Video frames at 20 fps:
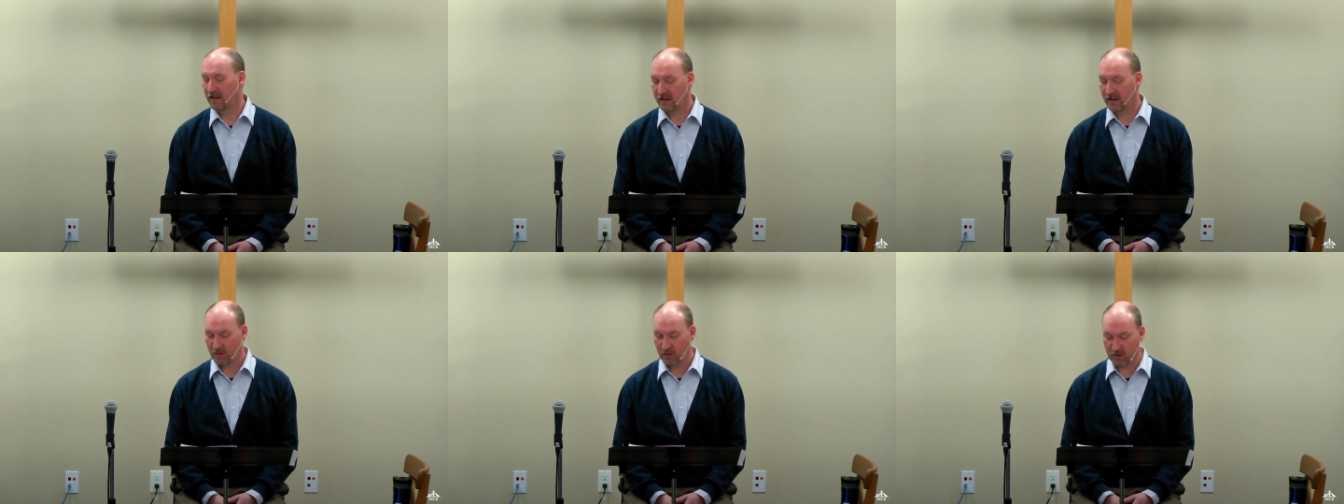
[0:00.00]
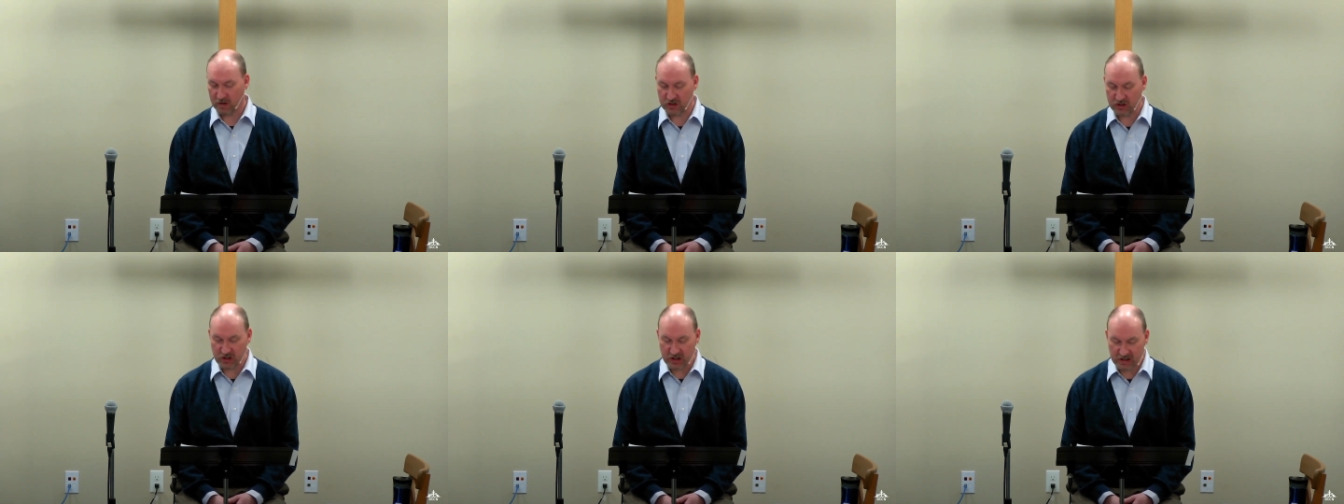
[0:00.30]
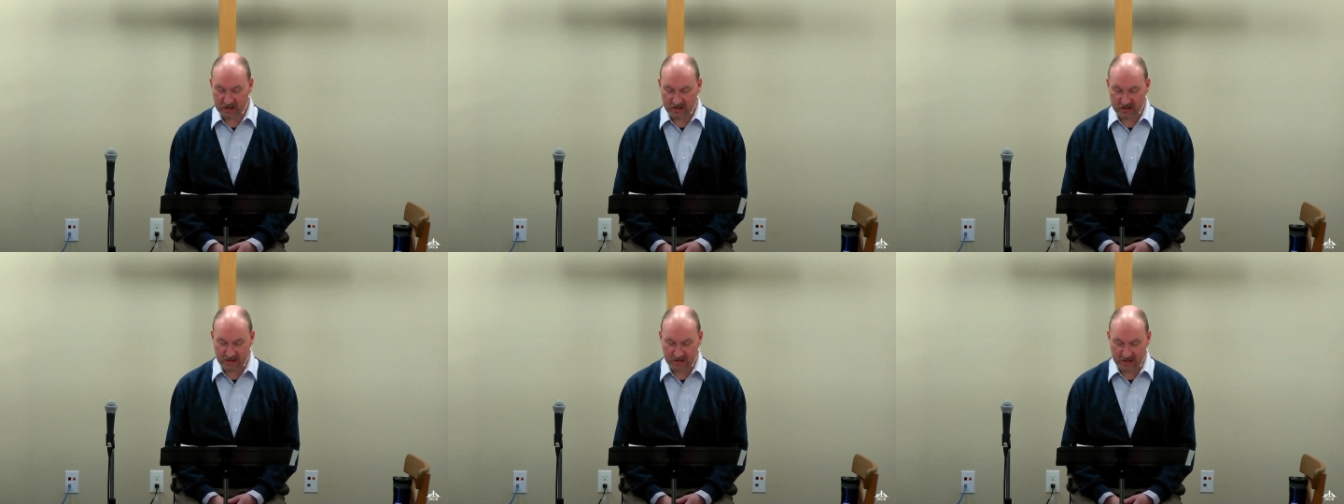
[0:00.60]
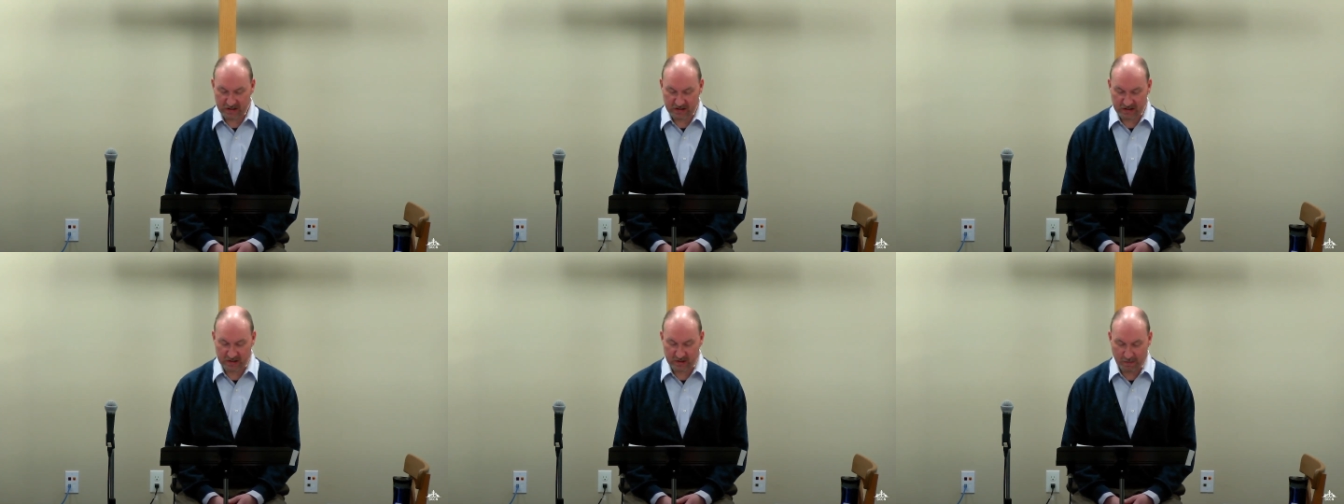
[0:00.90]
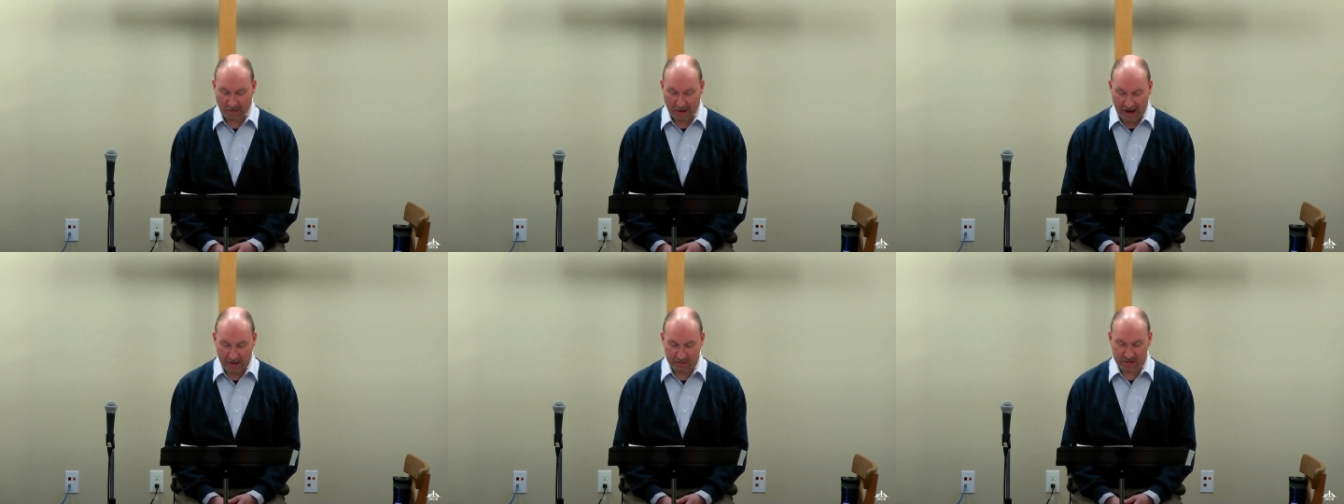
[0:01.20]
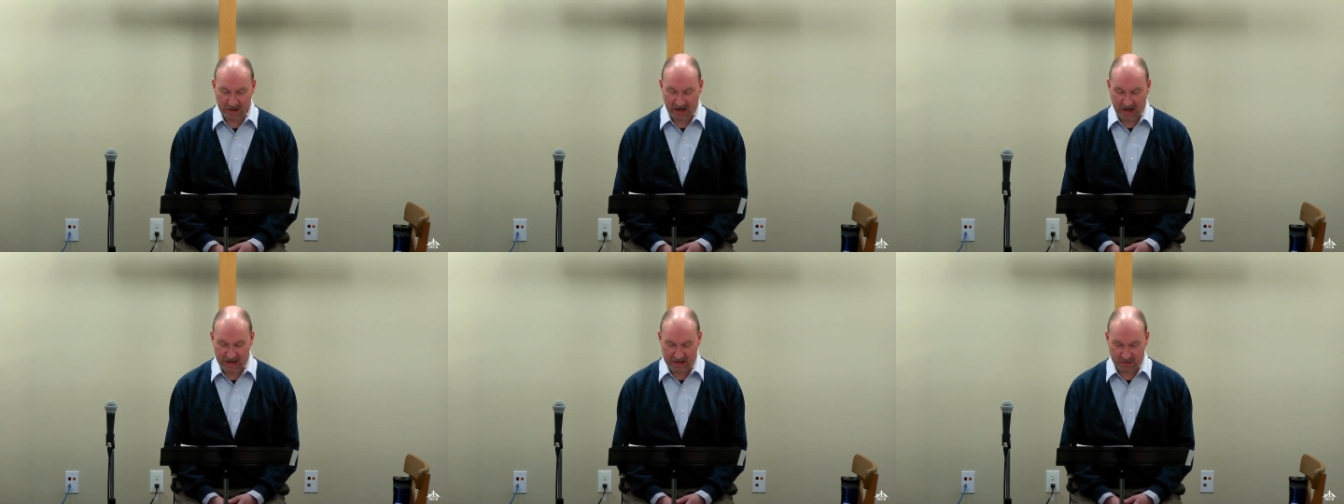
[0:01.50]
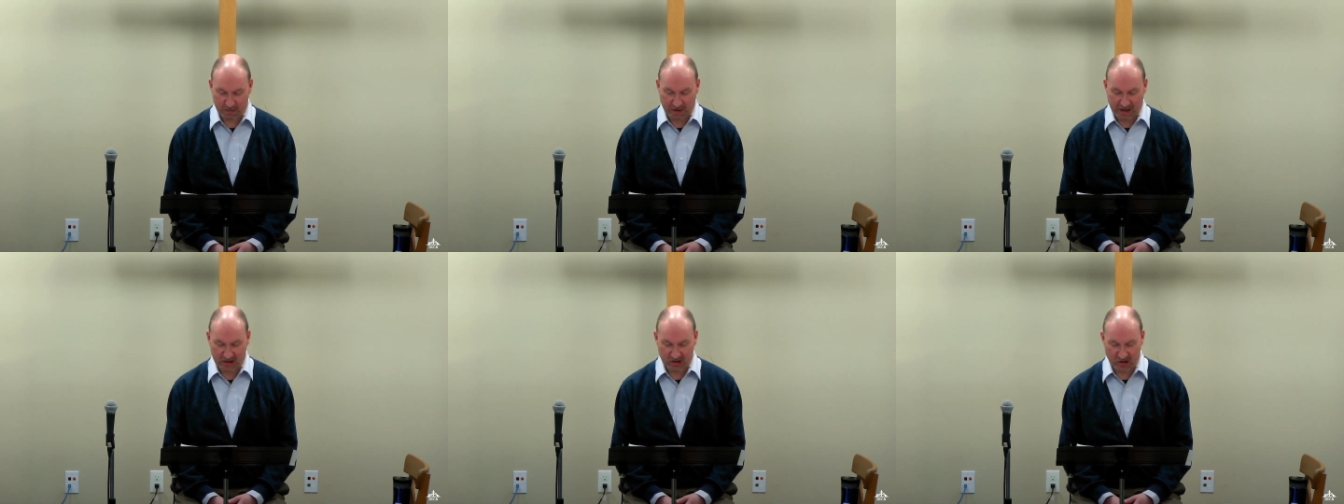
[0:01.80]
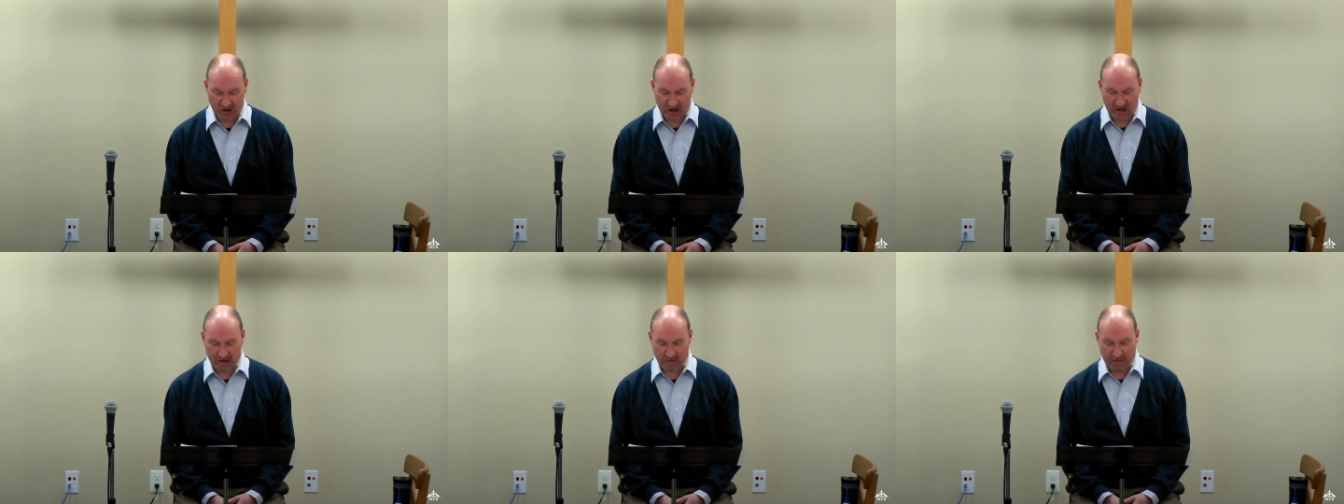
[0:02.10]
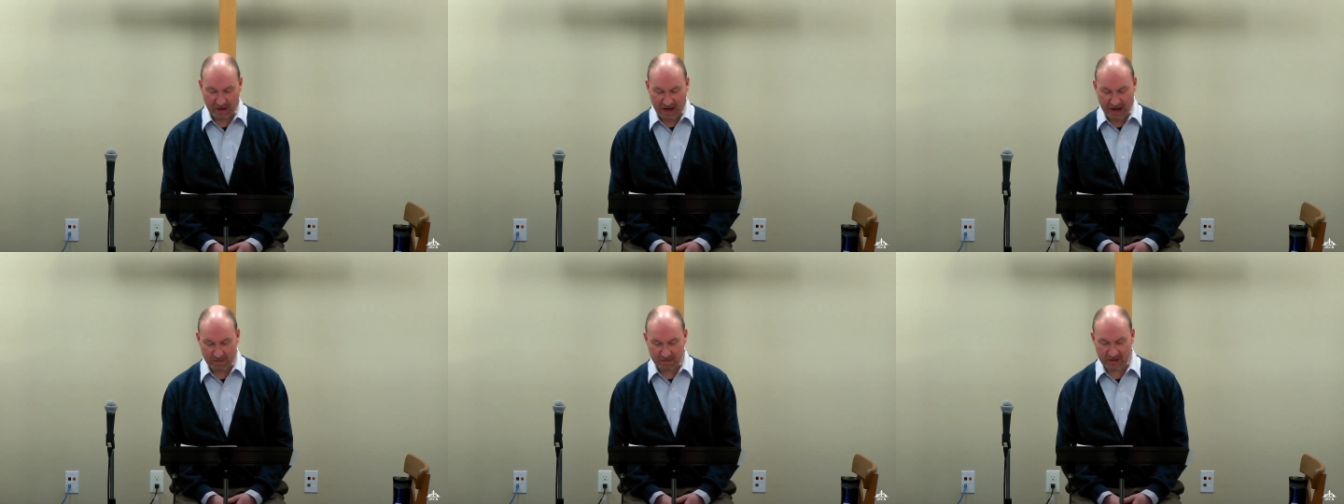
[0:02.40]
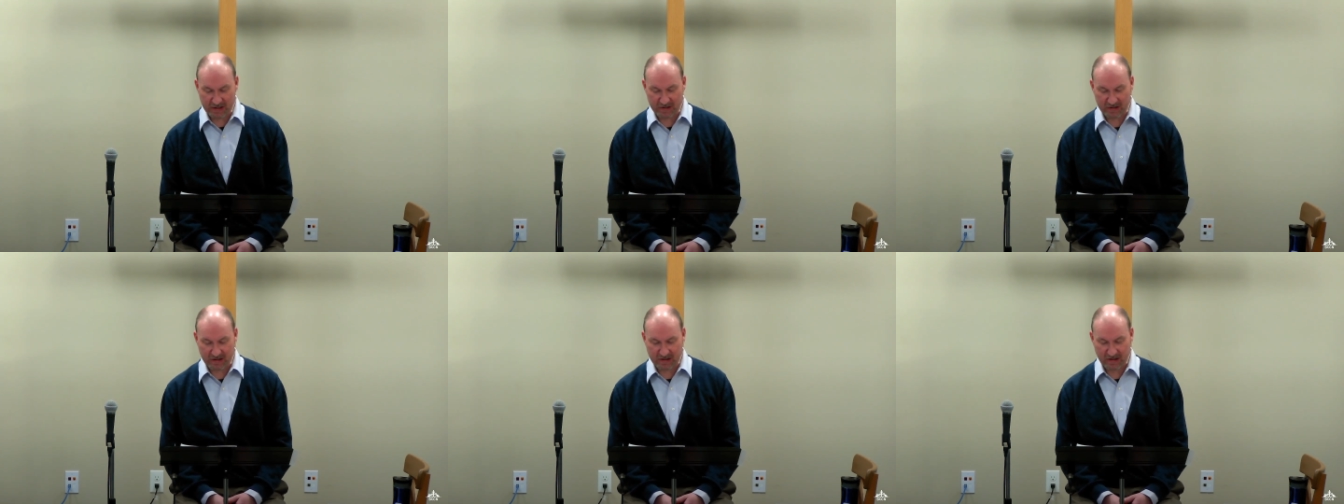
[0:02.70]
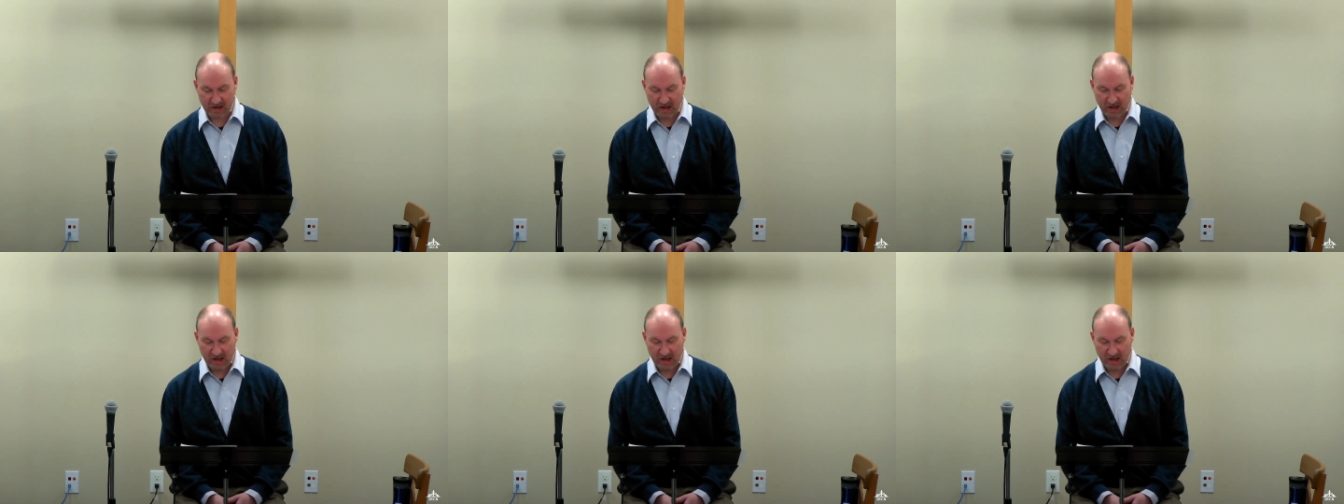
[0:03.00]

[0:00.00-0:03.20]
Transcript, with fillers: When Jesus is baptized by John the Baptist,